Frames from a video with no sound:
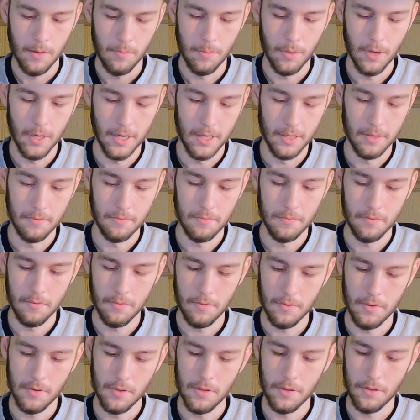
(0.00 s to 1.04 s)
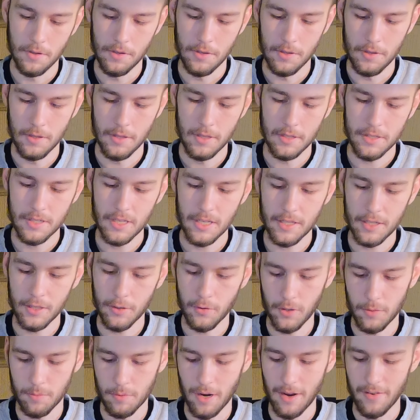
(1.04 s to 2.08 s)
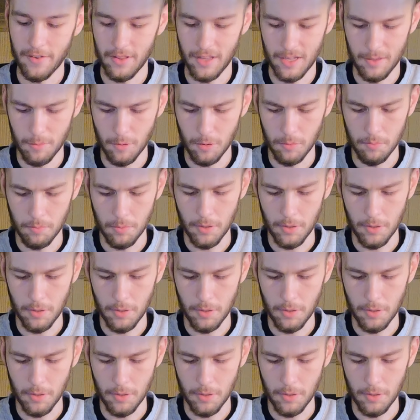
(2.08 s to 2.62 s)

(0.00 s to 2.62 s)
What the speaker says: But it's not the only private label